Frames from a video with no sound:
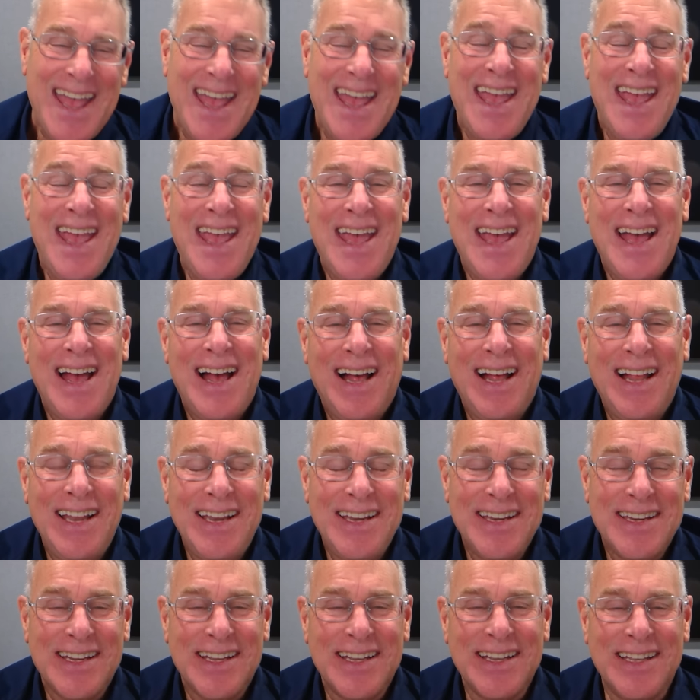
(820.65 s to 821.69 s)

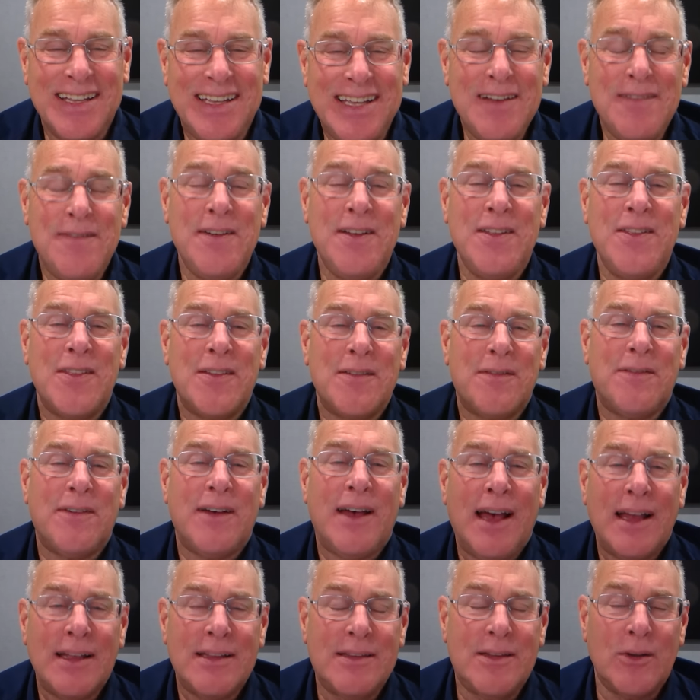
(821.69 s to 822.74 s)
and given the
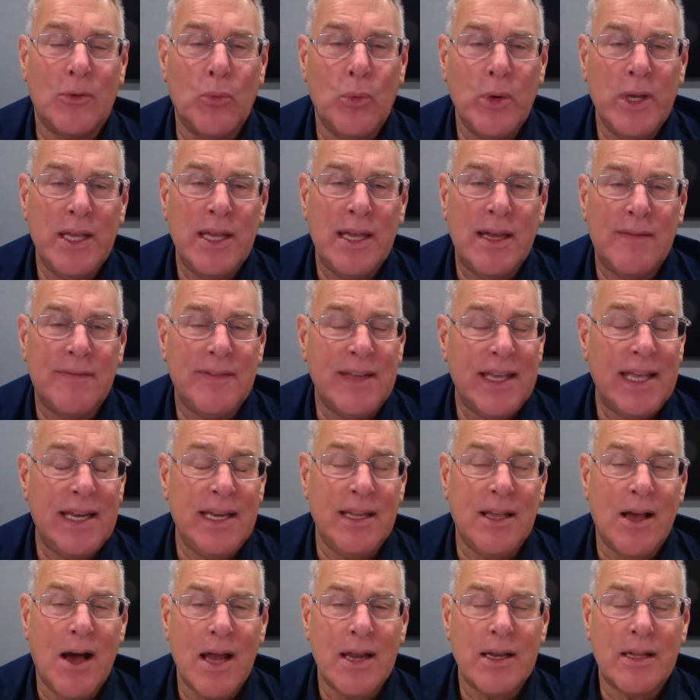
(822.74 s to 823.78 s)
fact that we have
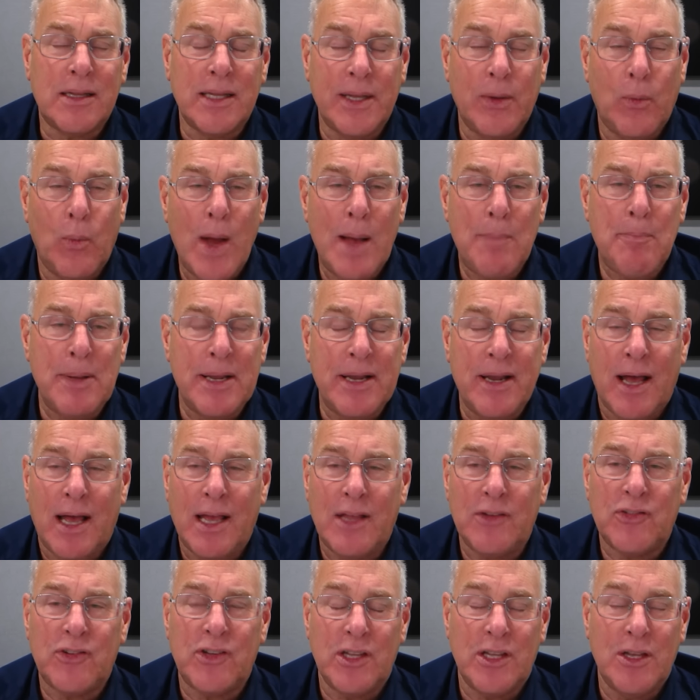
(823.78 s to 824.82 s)
idiotically
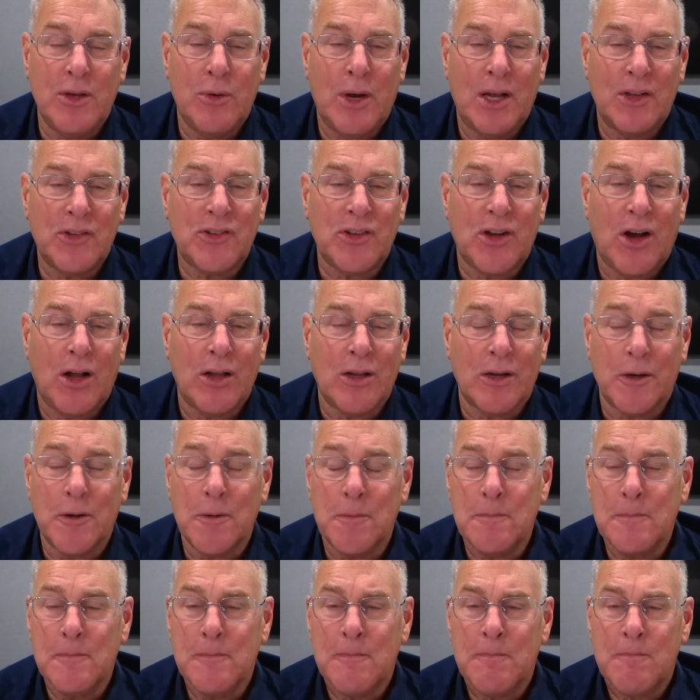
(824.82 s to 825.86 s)
weaponized the US dollar,
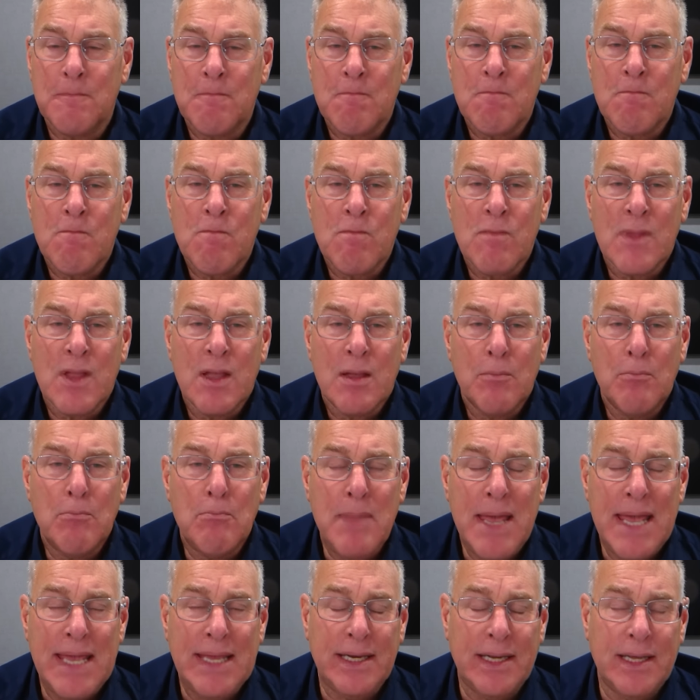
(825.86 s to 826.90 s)

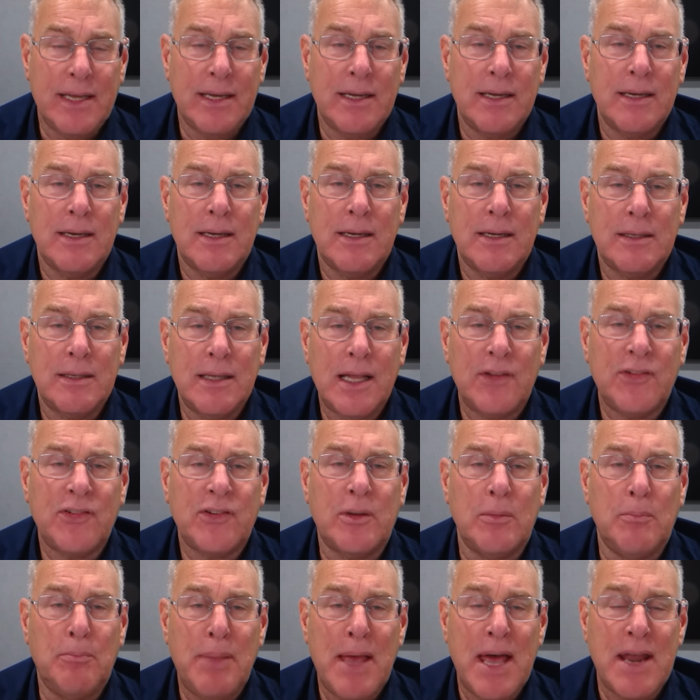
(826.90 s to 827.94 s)
made it less
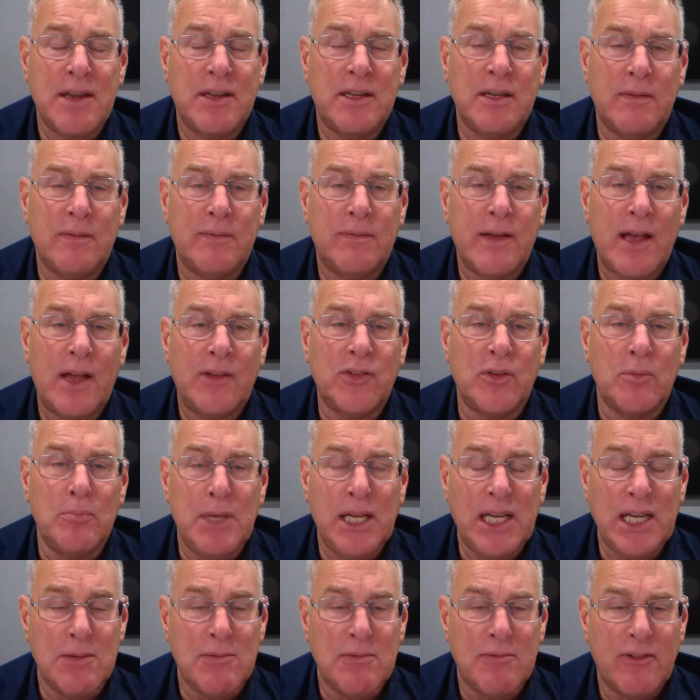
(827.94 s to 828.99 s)
competitive as a
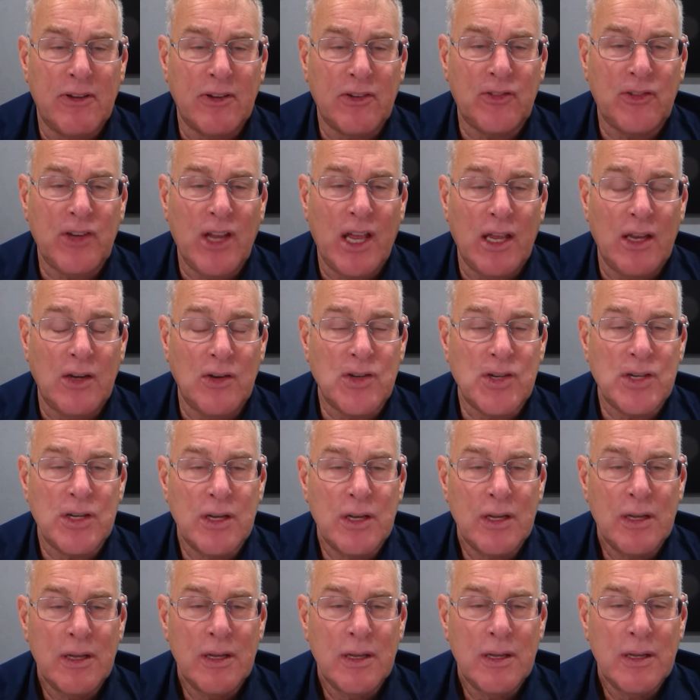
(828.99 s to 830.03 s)
medium of exchange,
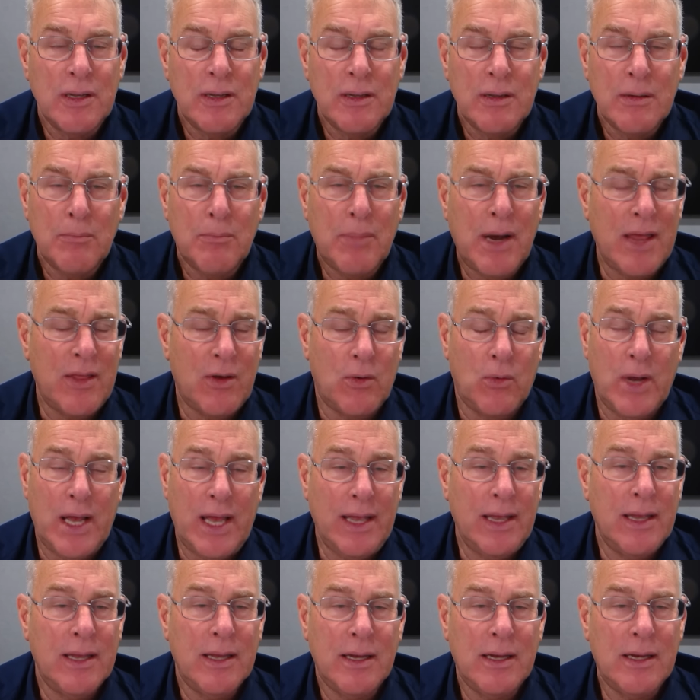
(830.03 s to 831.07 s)
by the
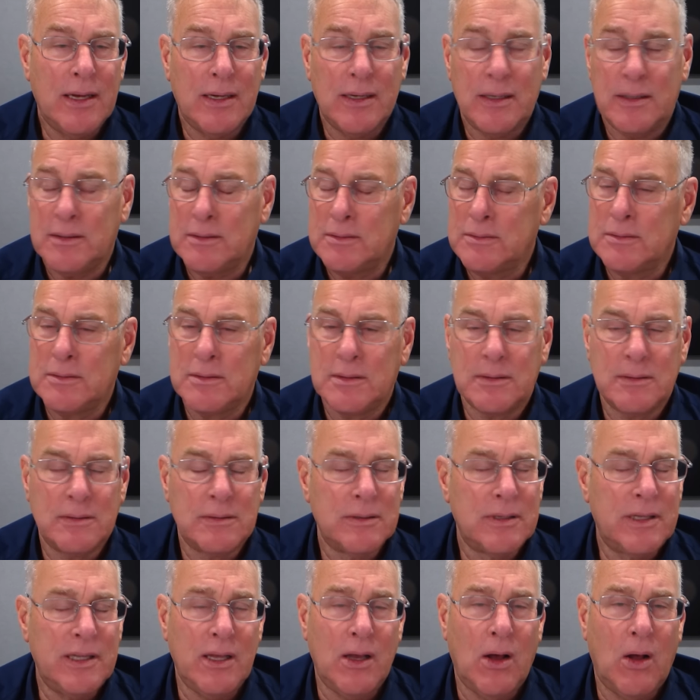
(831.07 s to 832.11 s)
way, uh,
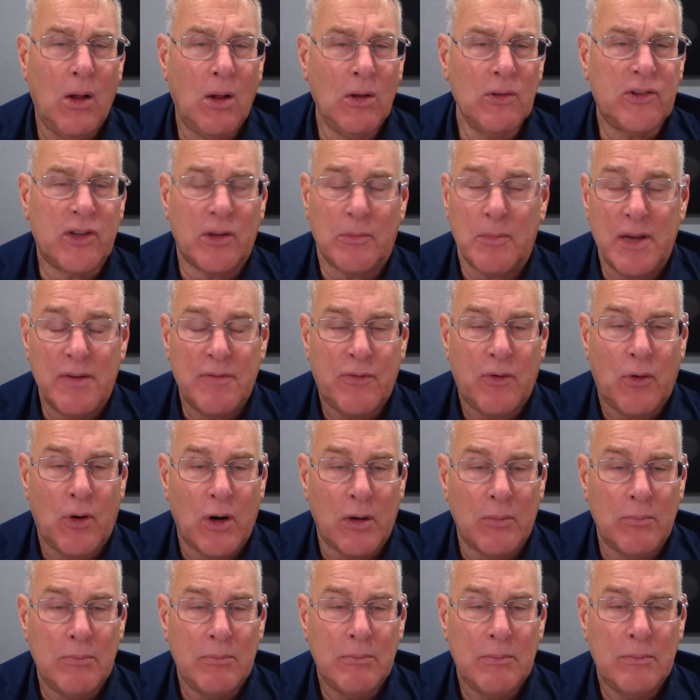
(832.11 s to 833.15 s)
the ultimate
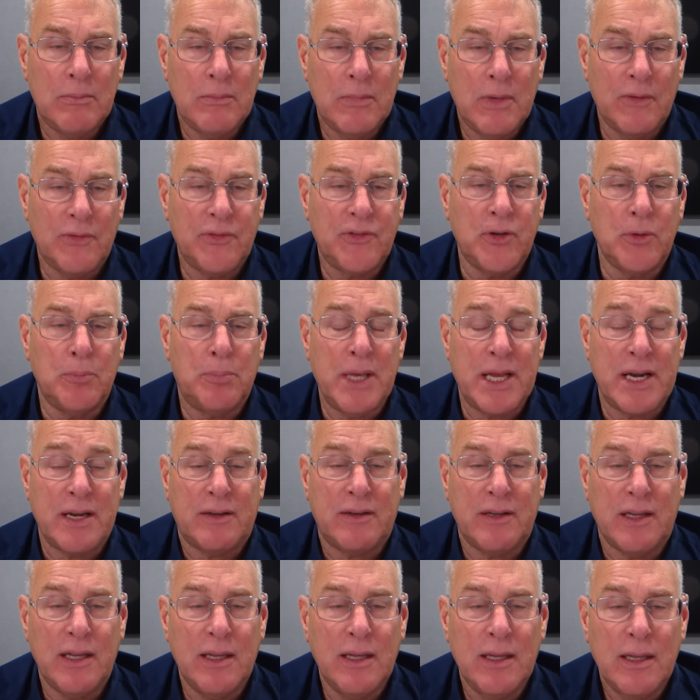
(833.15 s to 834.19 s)
form of
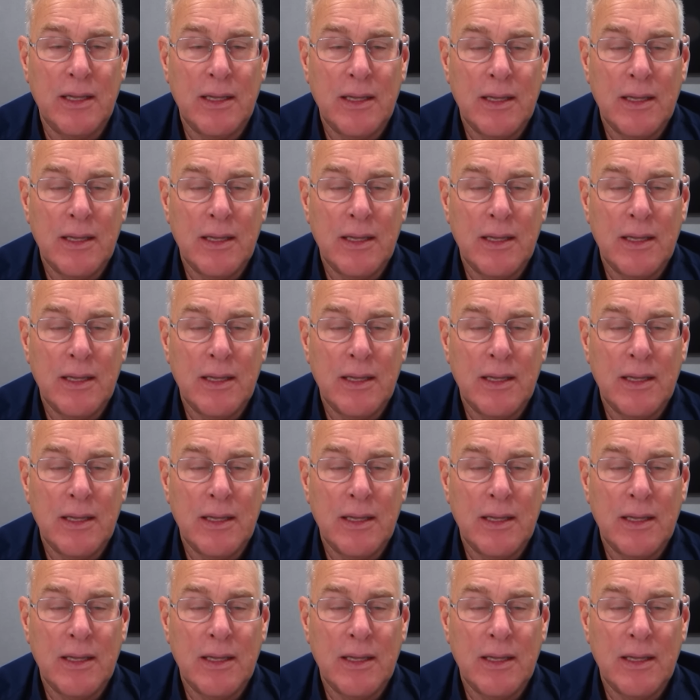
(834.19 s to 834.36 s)
stupidity.